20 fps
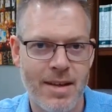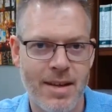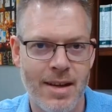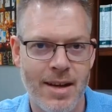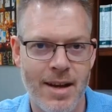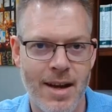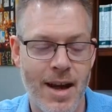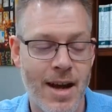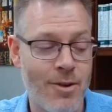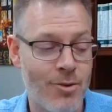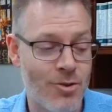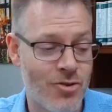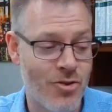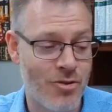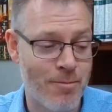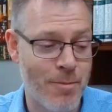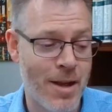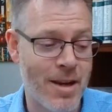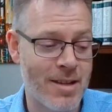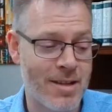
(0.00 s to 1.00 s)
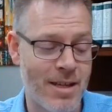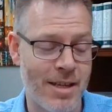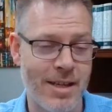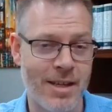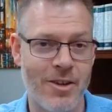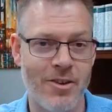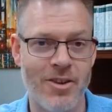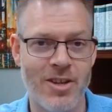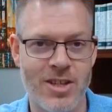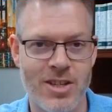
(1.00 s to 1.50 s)
Uh, I was tremendously
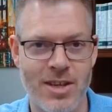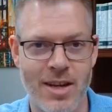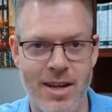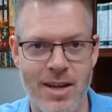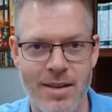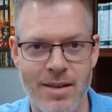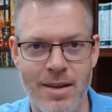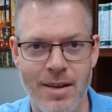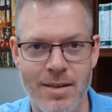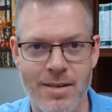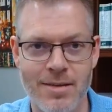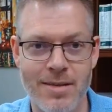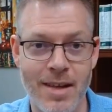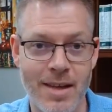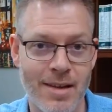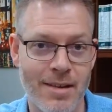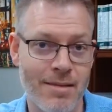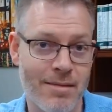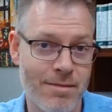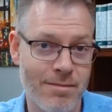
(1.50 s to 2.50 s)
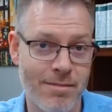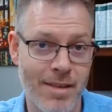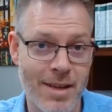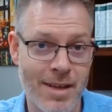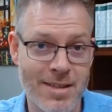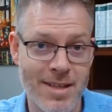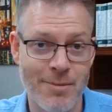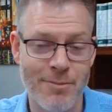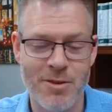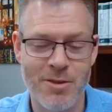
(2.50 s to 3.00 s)
encouraged. I, I think they
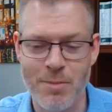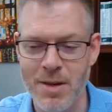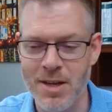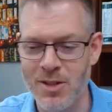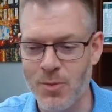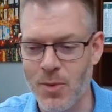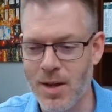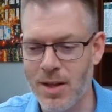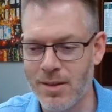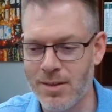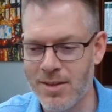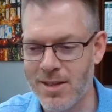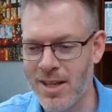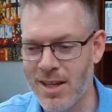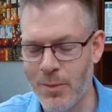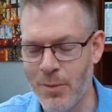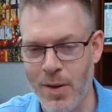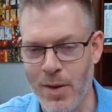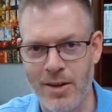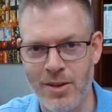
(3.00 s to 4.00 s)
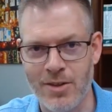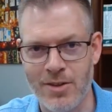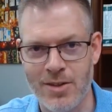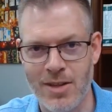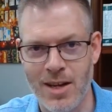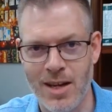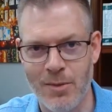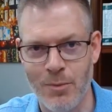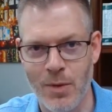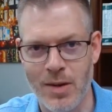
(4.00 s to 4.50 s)
seemed to be as well. Certainly, we had a good
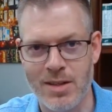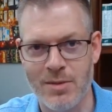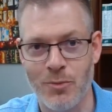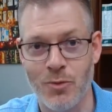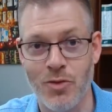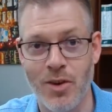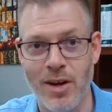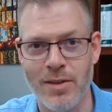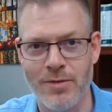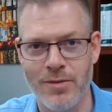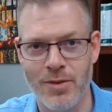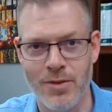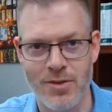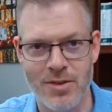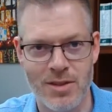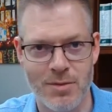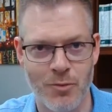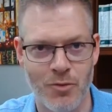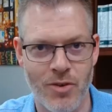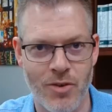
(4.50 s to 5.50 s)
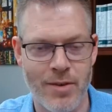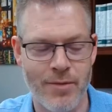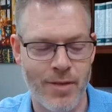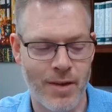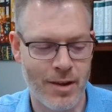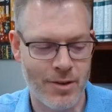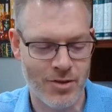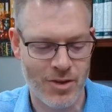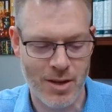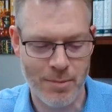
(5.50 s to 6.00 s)
time. We had some great food and some great
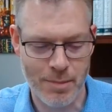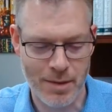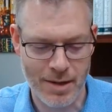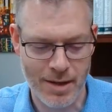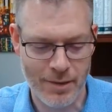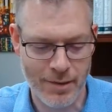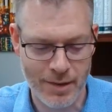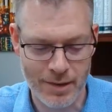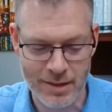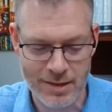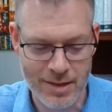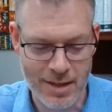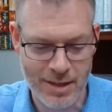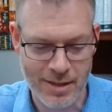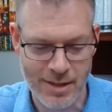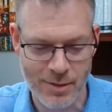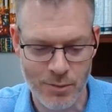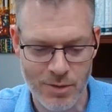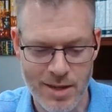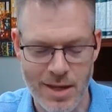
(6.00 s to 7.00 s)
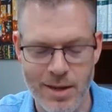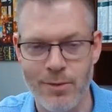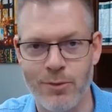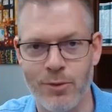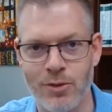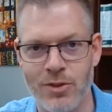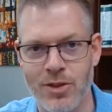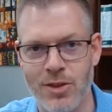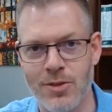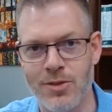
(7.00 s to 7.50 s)
fellowship, and I think the teaching was
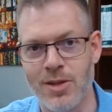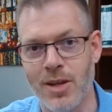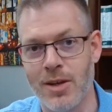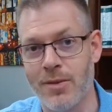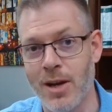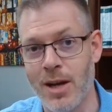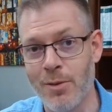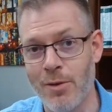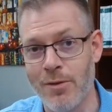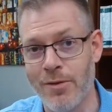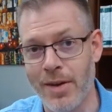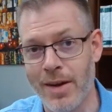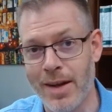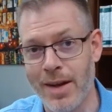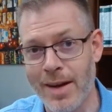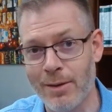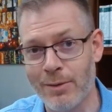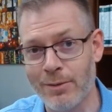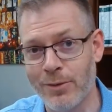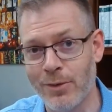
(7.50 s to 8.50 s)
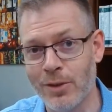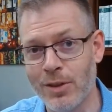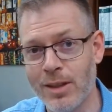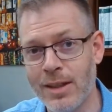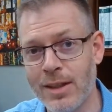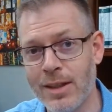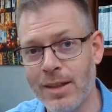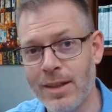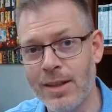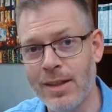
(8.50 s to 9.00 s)
helpful too. So, hope you find it helpful.
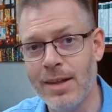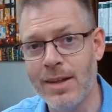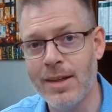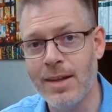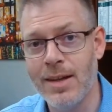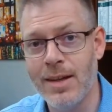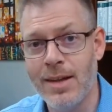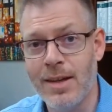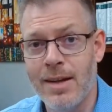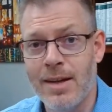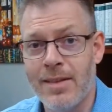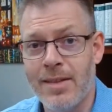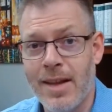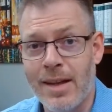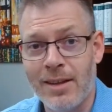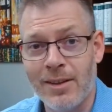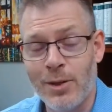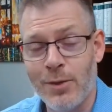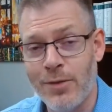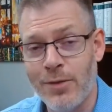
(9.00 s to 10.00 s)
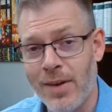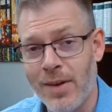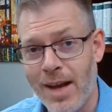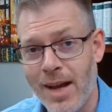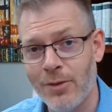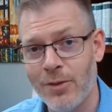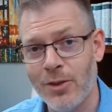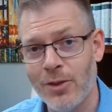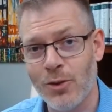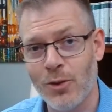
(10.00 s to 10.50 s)
That'll do for
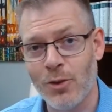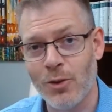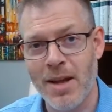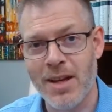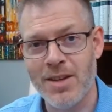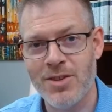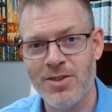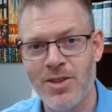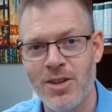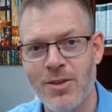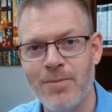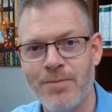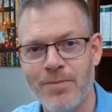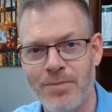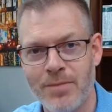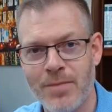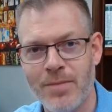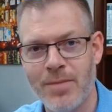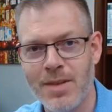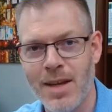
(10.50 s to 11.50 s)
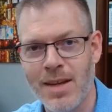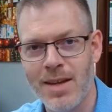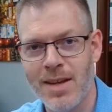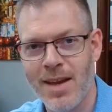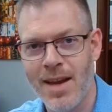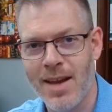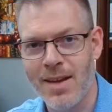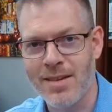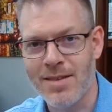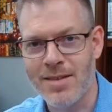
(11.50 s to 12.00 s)
now. The Lord bless you. Take
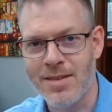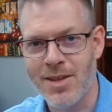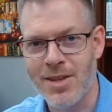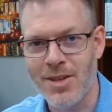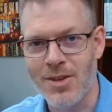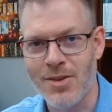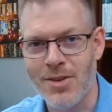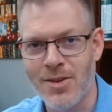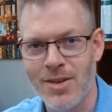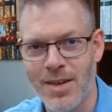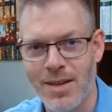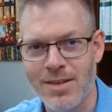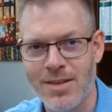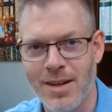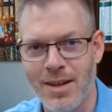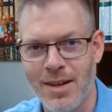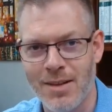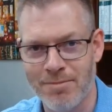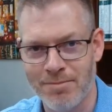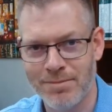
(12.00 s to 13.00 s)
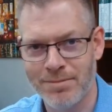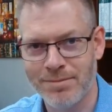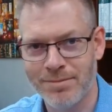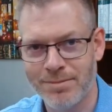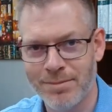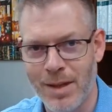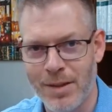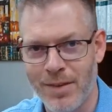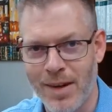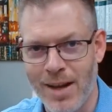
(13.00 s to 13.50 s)
care and see you next time.
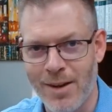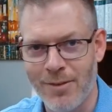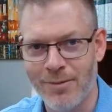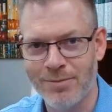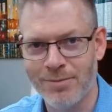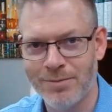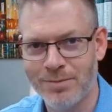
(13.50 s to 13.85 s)
Bye for now.